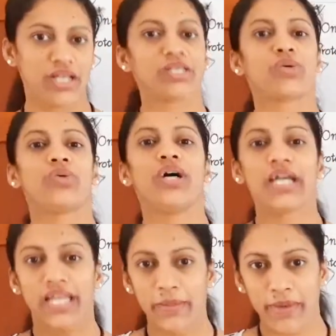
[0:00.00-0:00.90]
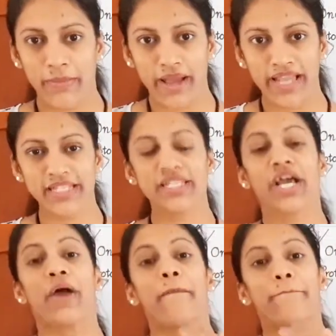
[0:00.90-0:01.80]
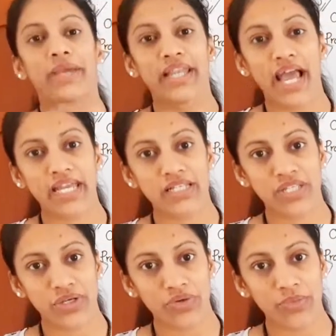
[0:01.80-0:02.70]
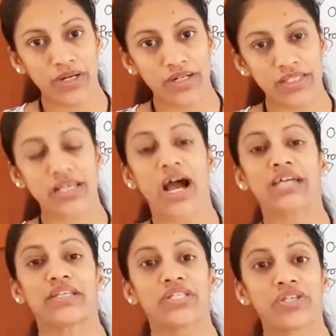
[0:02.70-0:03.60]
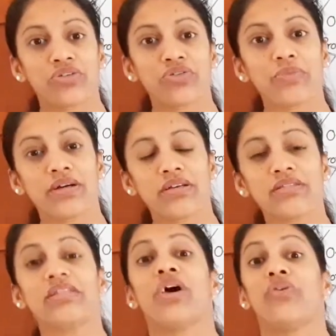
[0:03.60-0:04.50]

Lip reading: So keep in mind, benign tumors are the tumors